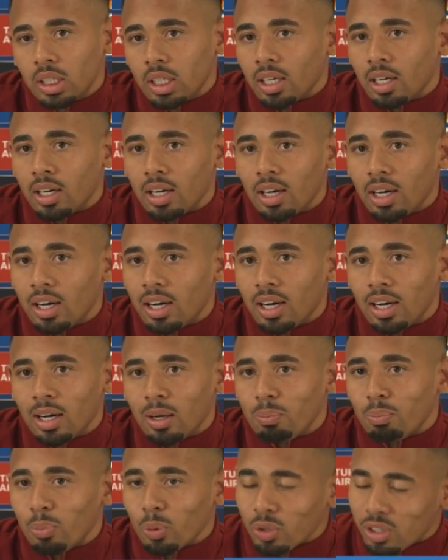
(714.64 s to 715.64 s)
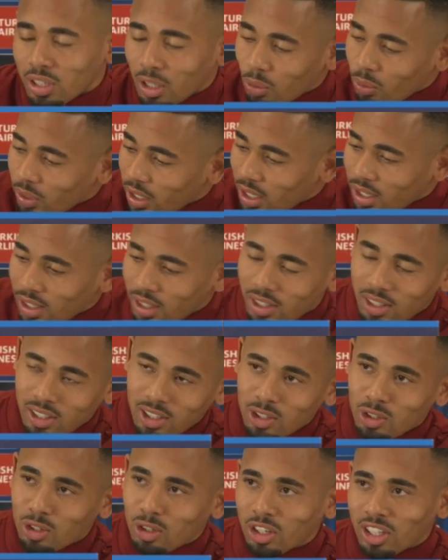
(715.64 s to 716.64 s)
Uh, put away
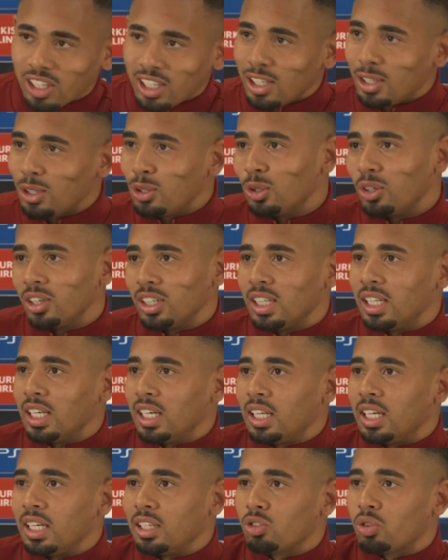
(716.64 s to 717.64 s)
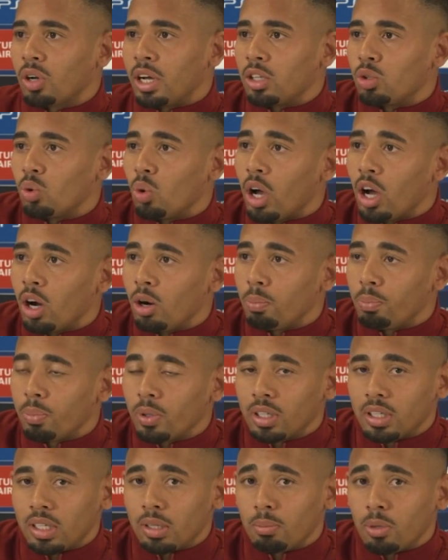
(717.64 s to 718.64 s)
your ego and then uh, try to help
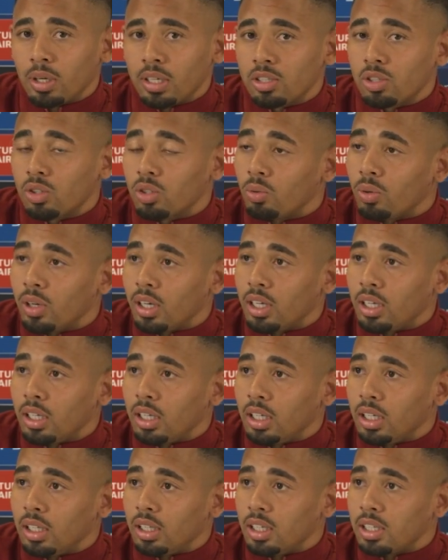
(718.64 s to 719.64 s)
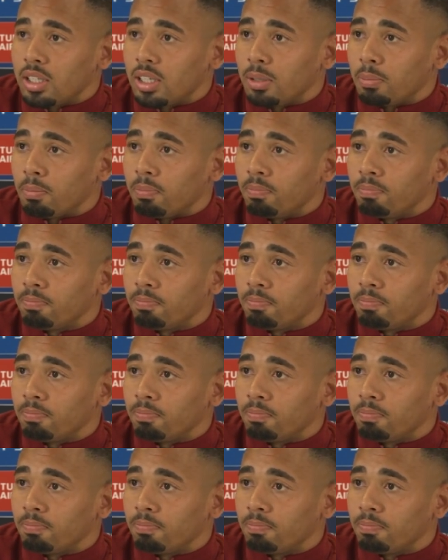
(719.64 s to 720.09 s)
uh, the best way the team.